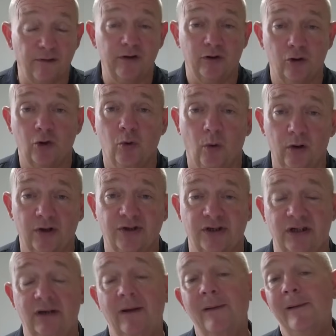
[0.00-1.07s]
very good
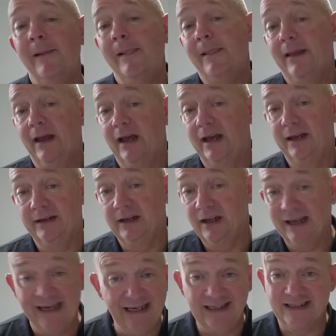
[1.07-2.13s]
quality. And
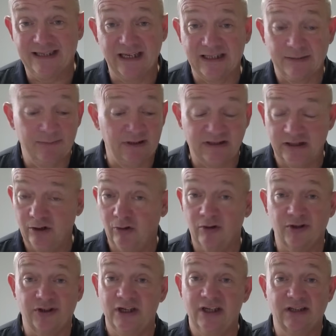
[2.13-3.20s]
Ian said to me, he said,
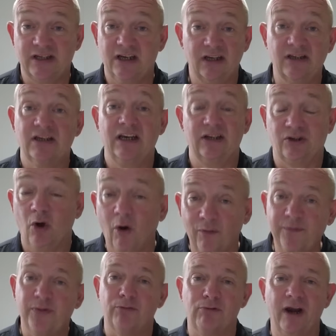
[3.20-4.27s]
honestly, it's
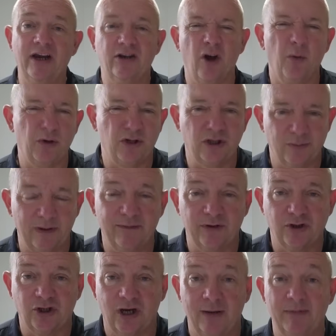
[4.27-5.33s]
off the radar, which is a bit of
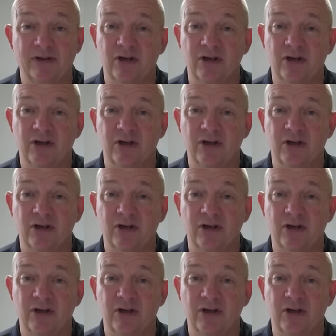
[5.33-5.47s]
a shame.